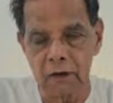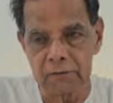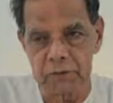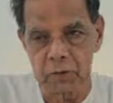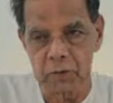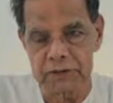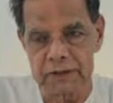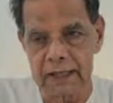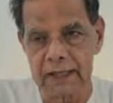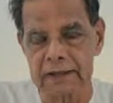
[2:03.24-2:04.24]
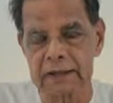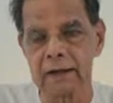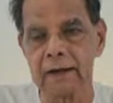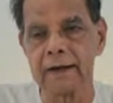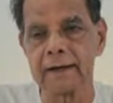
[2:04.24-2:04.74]
of those things
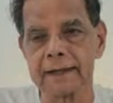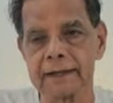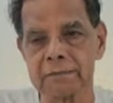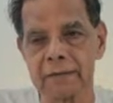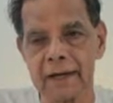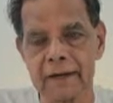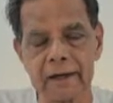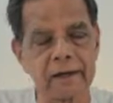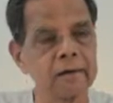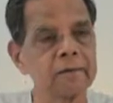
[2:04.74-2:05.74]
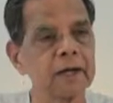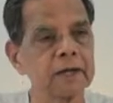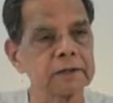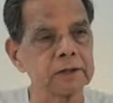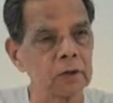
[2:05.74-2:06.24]
are assimilated,
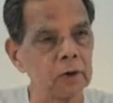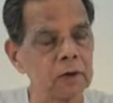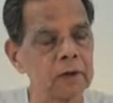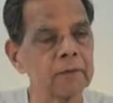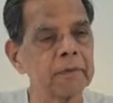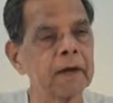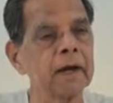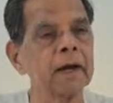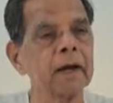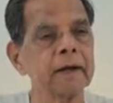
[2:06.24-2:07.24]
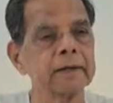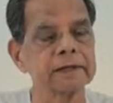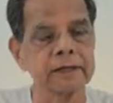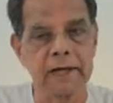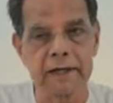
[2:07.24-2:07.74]
are stored in
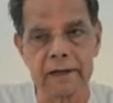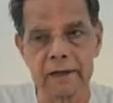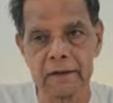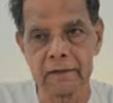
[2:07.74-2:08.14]
the psychic.